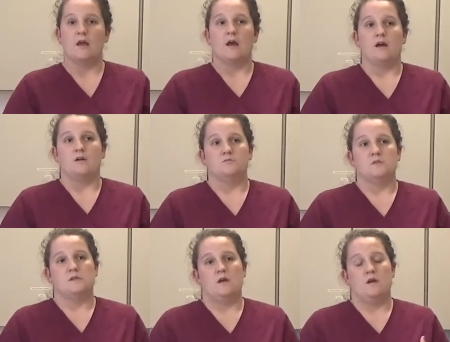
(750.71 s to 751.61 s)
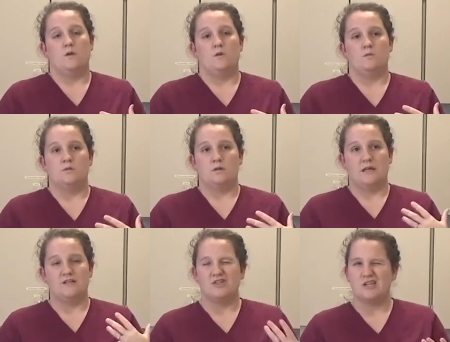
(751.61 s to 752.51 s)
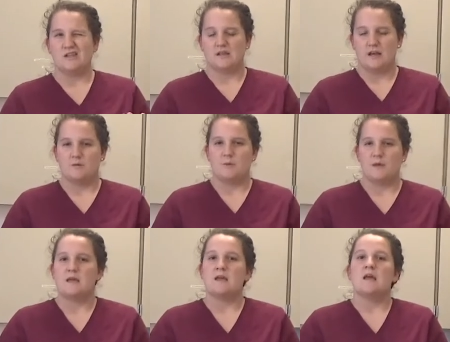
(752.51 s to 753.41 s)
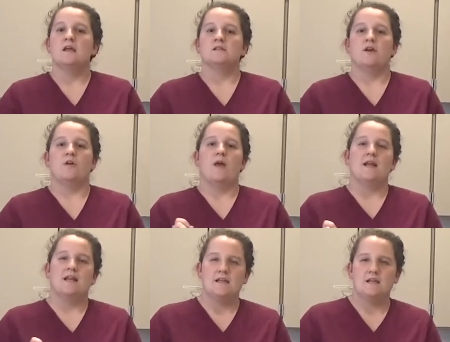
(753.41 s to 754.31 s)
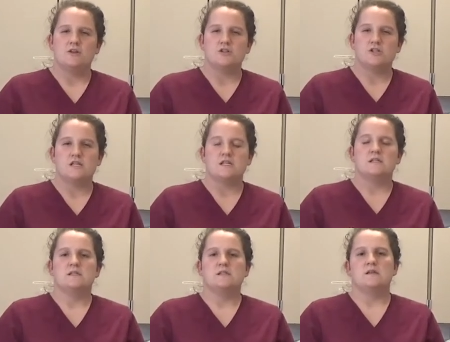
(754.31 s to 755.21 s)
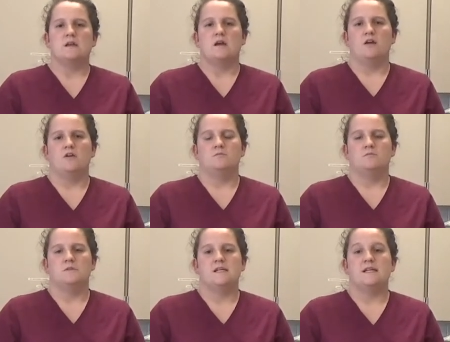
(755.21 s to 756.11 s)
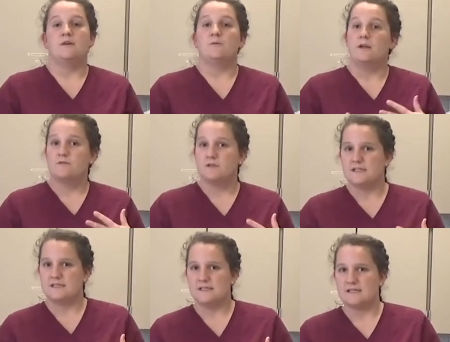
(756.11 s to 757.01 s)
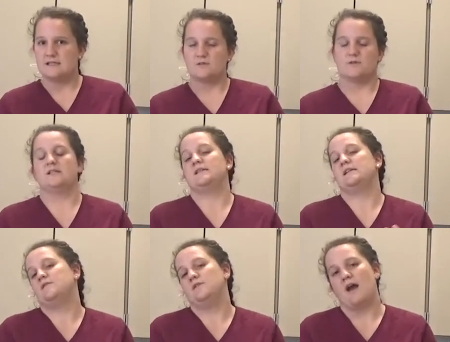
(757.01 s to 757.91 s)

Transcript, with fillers: Um, so, and gene therapy, so editing your genes um, to get rid of a disease or to see if you